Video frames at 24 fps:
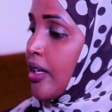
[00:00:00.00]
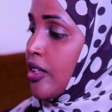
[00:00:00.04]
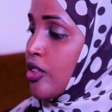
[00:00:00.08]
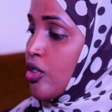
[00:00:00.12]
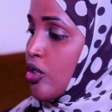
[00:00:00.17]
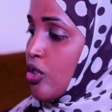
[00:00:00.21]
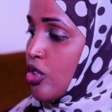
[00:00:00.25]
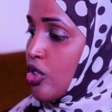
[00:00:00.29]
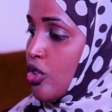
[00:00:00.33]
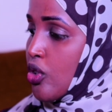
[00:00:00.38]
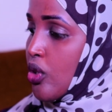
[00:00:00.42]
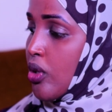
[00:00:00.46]

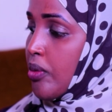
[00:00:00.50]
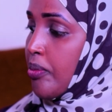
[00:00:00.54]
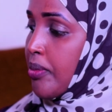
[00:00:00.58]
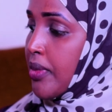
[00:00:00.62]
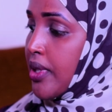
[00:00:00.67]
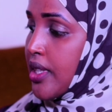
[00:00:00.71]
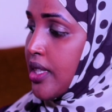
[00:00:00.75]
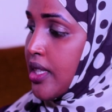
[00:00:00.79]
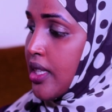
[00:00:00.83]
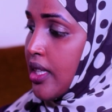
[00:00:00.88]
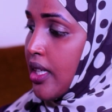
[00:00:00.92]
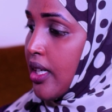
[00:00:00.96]
social
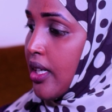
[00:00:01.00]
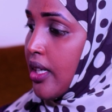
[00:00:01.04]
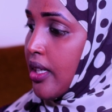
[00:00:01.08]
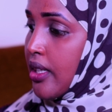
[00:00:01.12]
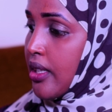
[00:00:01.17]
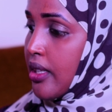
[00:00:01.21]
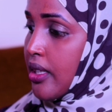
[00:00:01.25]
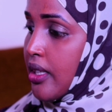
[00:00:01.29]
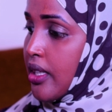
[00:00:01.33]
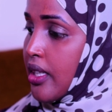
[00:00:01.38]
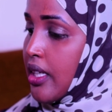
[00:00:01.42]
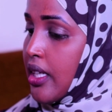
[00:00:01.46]
media,
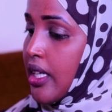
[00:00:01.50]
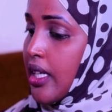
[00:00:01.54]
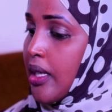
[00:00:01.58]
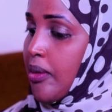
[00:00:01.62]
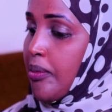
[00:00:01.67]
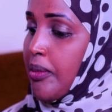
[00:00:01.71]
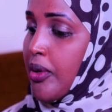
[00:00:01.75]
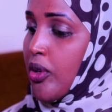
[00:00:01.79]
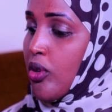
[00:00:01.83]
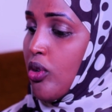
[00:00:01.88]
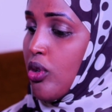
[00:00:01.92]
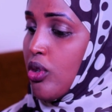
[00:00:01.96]

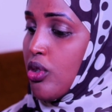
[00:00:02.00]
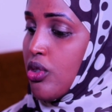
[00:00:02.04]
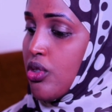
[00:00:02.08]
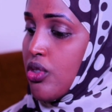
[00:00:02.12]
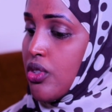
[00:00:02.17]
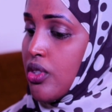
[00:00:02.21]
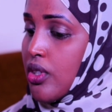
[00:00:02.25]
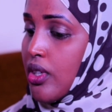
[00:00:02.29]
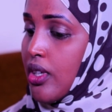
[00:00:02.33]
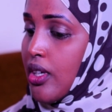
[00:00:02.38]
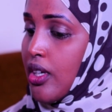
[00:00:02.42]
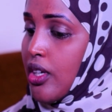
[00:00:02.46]

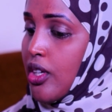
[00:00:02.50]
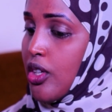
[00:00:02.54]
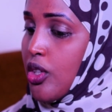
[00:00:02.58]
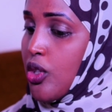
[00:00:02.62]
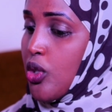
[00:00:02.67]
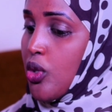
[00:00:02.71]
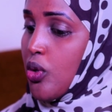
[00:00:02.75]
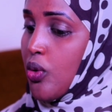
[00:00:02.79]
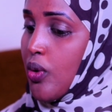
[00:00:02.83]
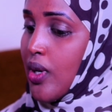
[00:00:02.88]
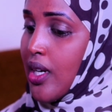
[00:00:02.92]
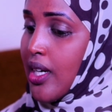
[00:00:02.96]
because
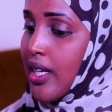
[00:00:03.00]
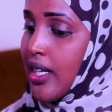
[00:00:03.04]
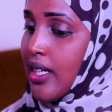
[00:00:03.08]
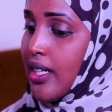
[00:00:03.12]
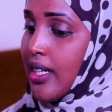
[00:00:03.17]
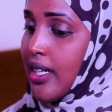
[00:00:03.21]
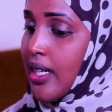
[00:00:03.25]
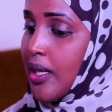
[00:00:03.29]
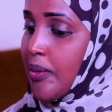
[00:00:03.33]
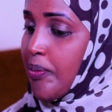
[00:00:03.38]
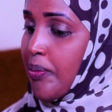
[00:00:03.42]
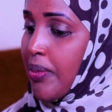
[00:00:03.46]
you are
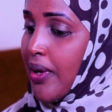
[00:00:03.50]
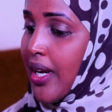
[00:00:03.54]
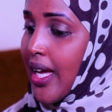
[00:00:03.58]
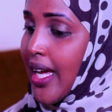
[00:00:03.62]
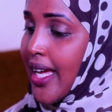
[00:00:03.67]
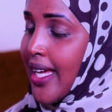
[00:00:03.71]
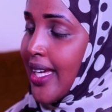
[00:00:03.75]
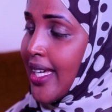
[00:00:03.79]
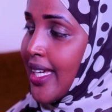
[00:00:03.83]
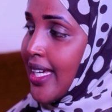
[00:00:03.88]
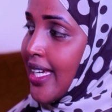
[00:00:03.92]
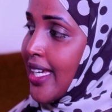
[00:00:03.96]

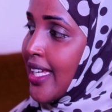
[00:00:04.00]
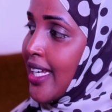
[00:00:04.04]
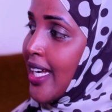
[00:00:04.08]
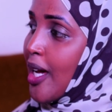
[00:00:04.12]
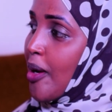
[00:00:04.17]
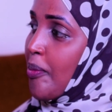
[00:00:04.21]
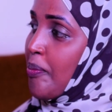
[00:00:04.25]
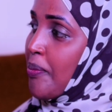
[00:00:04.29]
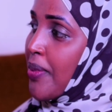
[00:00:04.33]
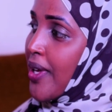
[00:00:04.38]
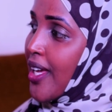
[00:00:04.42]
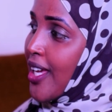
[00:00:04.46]
replying in a
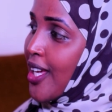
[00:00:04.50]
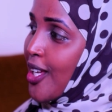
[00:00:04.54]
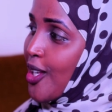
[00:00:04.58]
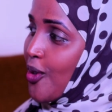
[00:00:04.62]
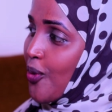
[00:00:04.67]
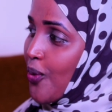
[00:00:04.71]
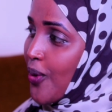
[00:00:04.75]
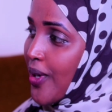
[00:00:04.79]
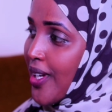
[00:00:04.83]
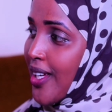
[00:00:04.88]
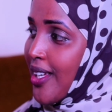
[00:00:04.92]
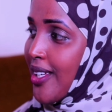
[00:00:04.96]

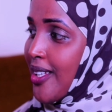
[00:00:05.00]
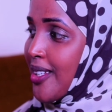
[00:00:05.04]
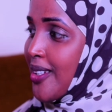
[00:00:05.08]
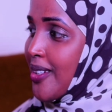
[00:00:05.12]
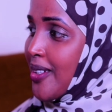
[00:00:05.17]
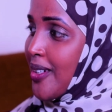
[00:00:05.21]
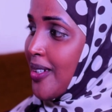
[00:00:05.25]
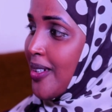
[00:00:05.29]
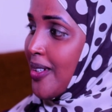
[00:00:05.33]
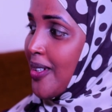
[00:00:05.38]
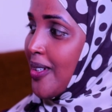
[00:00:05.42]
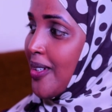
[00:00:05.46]
pain way,
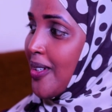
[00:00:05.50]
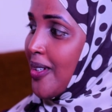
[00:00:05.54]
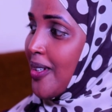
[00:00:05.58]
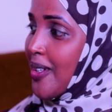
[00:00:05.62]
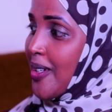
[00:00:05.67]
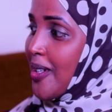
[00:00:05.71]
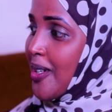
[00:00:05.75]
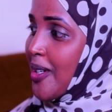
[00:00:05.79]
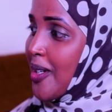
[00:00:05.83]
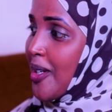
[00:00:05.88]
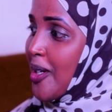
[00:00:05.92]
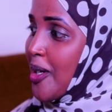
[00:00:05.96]

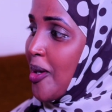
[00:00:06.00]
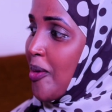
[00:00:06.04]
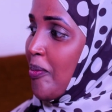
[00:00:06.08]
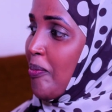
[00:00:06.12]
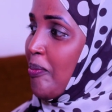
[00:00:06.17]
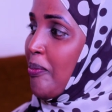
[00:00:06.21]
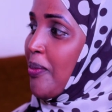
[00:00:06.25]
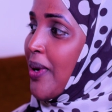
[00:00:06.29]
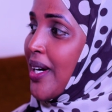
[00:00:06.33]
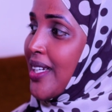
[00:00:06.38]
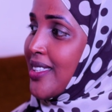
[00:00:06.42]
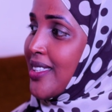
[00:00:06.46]

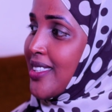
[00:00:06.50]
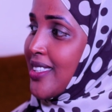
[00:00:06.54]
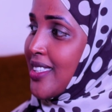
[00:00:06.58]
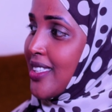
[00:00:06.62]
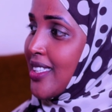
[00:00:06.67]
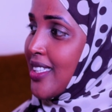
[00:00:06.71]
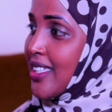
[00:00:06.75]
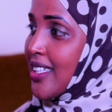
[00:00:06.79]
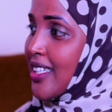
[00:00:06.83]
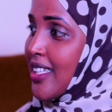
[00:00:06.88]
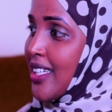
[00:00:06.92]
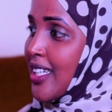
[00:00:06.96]
but
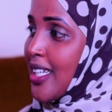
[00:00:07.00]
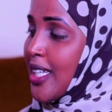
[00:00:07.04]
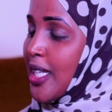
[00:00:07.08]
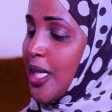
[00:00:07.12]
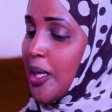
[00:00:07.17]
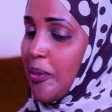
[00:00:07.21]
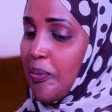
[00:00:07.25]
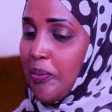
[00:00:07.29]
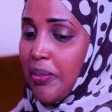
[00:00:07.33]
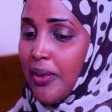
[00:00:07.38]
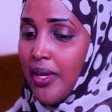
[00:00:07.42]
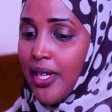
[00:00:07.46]

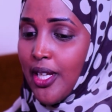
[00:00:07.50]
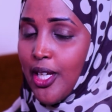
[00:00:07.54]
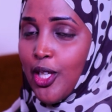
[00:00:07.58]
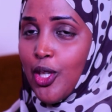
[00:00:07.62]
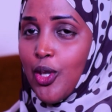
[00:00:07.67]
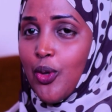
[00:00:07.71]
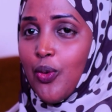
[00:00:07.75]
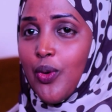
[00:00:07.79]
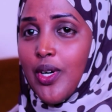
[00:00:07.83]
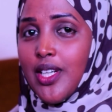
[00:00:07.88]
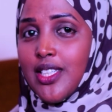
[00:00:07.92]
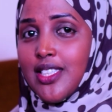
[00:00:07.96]
deeply
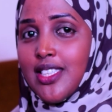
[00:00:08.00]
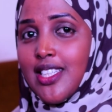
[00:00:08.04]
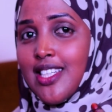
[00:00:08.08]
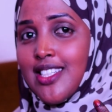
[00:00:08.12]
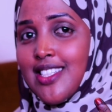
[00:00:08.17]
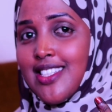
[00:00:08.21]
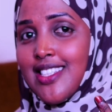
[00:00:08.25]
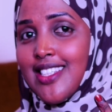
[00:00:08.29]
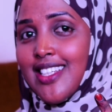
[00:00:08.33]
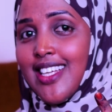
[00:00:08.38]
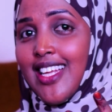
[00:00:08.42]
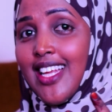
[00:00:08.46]
you are
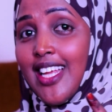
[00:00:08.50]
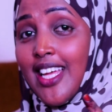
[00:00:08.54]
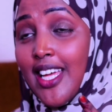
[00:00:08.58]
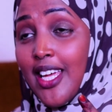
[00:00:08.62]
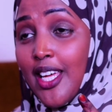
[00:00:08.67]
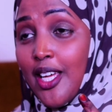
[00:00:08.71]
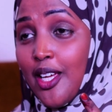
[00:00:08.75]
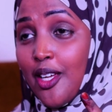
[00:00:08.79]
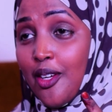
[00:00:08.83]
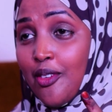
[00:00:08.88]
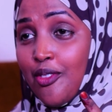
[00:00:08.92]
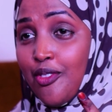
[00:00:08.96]
just
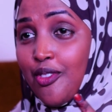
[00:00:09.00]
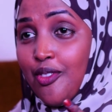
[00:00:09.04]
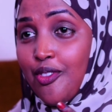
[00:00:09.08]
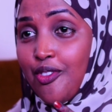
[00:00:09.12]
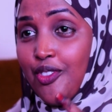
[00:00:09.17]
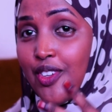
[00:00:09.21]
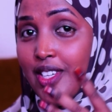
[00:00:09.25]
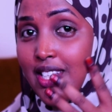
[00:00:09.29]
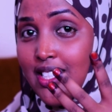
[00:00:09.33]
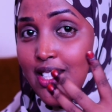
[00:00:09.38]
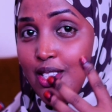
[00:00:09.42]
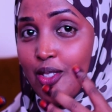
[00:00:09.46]

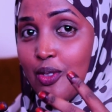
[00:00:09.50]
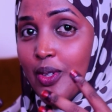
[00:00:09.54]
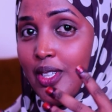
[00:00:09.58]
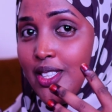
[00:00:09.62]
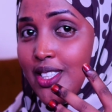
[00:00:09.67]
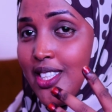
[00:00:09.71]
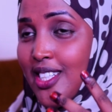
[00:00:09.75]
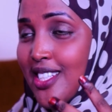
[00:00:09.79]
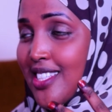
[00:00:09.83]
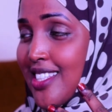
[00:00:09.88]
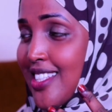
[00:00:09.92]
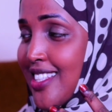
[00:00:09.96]
you are
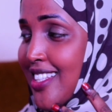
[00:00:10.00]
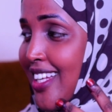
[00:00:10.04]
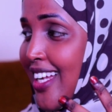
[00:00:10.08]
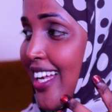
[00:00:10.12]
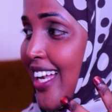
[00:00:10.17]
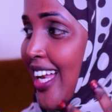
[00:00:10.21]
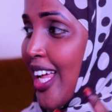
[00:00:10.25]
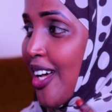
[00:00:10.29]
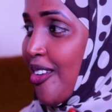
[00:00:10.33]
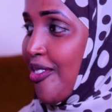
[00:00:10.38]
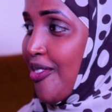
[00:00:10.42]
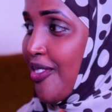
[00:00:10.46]
just
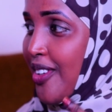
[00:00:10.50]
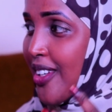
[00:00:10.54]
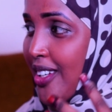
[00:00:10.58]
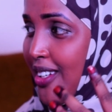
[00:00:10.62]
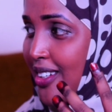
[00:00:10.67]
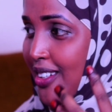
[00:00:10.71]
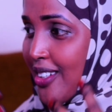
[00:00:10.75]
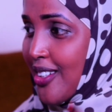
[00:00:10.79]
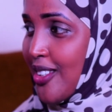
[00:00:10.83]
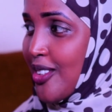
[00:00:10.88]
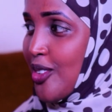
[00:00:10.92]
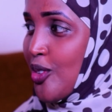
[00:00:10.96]

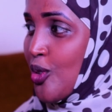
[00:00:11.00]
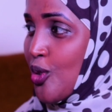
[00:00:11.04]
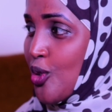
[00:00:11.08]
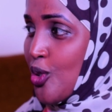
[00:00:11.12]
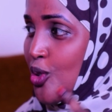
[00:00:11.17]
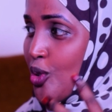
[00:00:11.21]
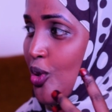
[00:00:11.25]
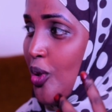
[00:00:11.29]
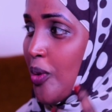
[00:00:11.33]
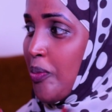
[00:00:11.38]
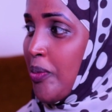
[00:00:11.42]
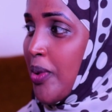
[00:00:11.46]
laughing to
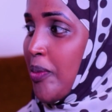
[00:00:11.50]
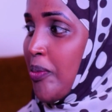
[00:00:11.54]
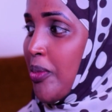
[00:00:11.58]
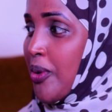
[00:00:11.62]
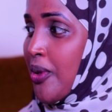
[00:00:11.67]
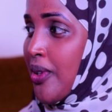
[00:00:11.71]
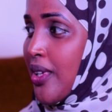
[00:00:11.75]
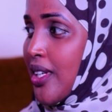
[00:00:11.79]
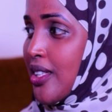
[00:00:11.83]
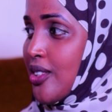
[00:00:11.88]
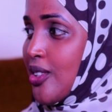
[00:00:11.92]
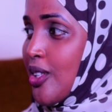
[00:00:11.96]
show people
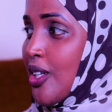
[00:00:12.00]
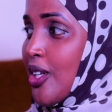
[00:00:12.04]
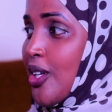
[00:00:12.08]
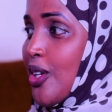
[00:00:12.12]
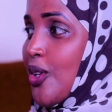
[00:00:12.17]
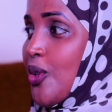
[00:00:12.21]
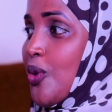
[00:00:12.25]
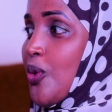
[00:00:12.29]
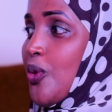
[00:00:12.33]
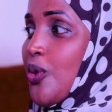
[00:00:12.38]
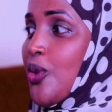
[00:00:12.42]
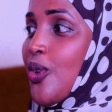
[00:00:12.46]
that
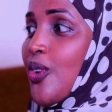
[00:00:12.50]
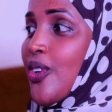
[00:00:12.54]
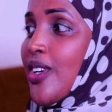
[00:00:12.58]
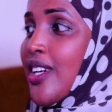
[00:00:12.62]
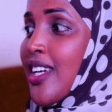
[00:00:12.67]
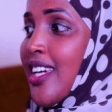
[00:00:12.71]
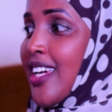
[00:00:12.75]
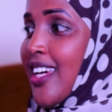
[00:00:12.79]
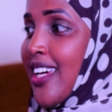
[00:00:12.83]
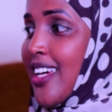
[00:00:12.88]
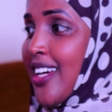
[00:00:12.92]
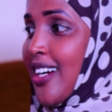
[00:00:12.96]
you don't
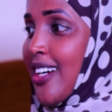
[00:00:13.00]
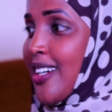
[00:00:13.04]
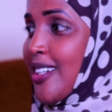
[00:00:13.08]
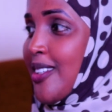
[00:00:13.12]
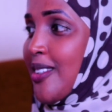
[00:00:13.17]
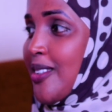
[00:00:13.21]
care.